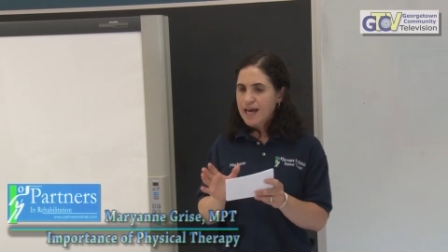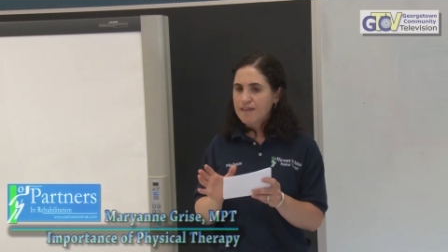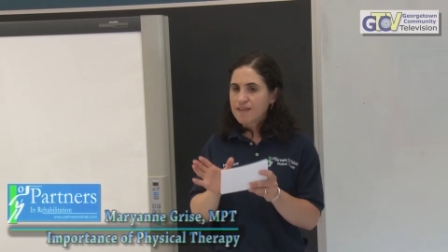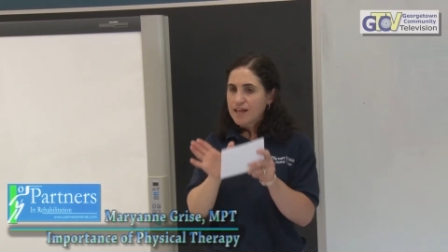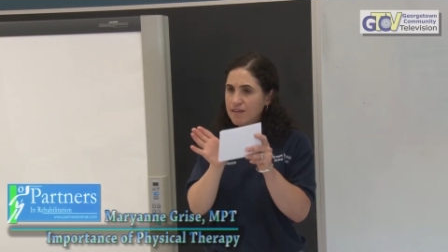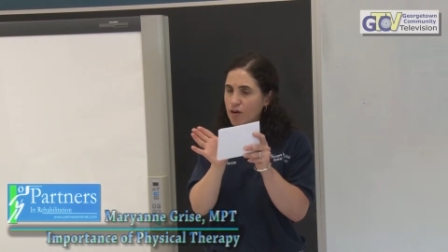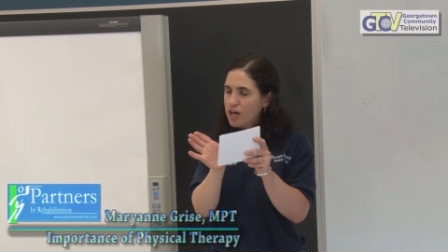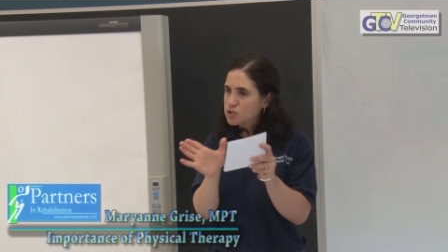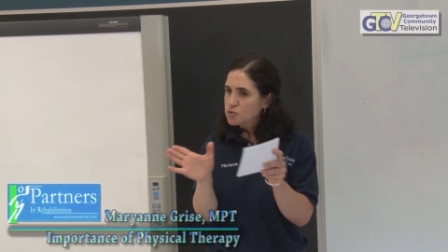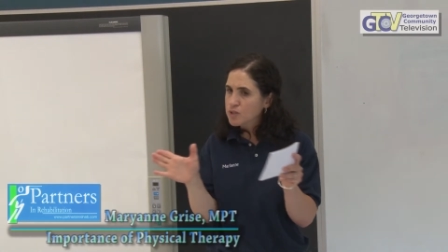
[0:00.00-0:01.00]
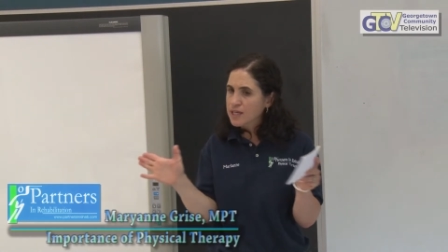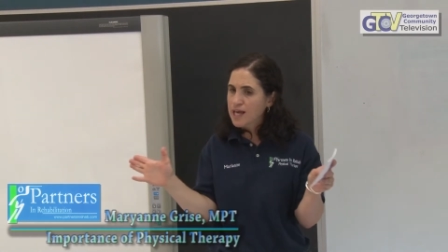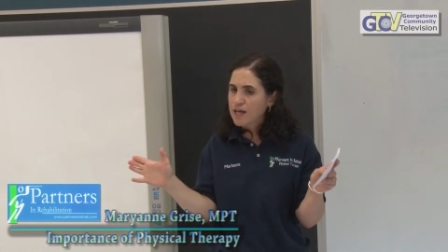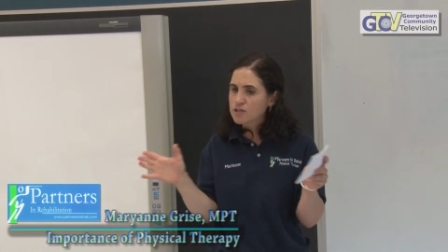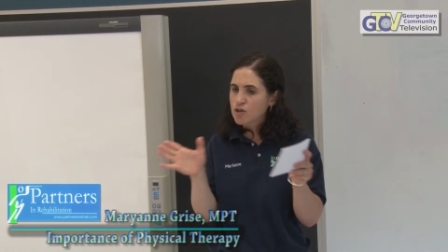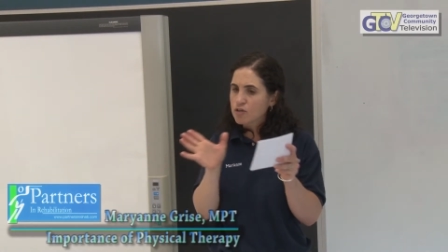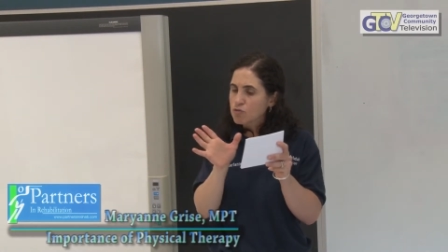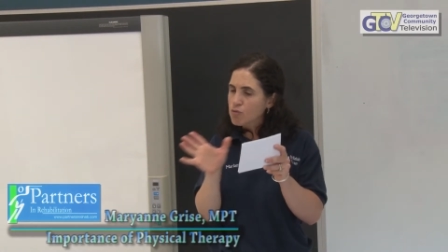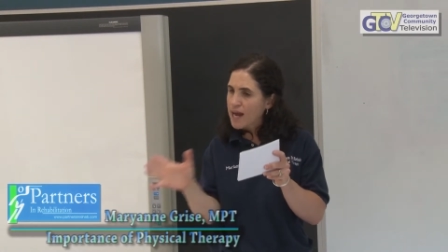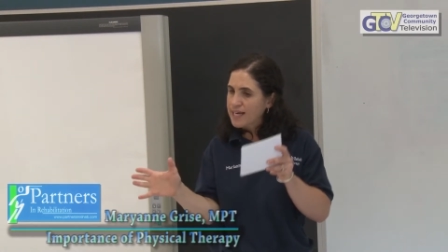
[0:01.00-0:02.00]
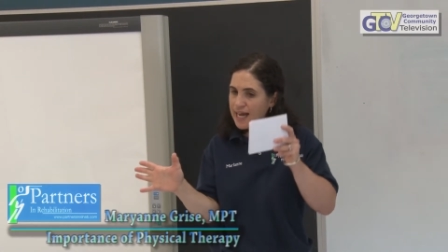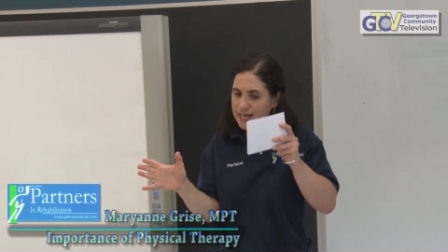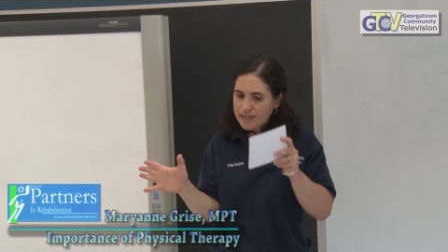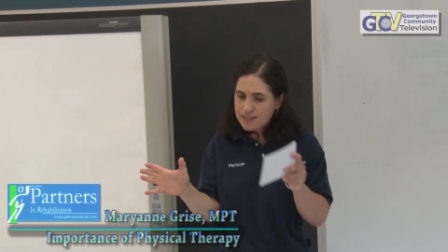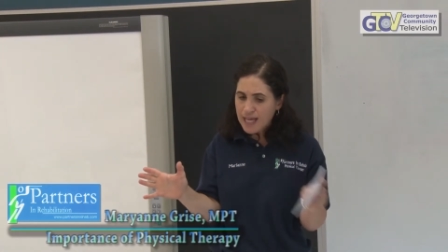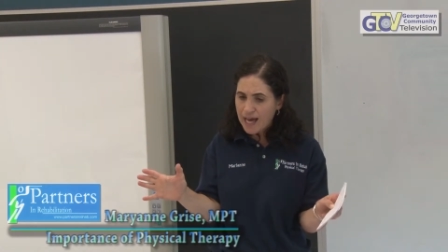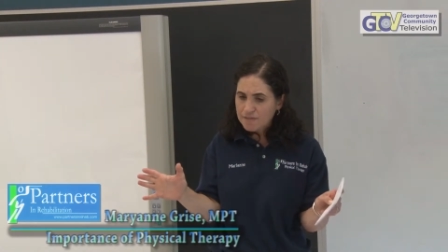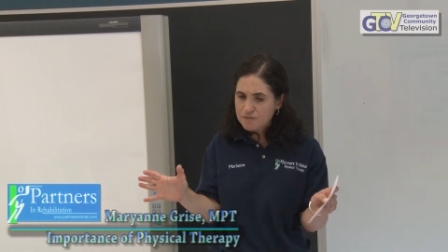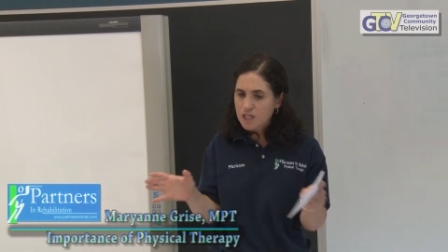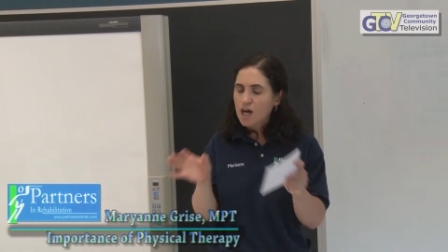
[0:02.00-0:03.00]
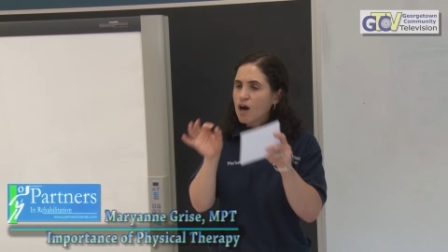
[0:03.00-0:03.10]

And then there are two canals on the right and left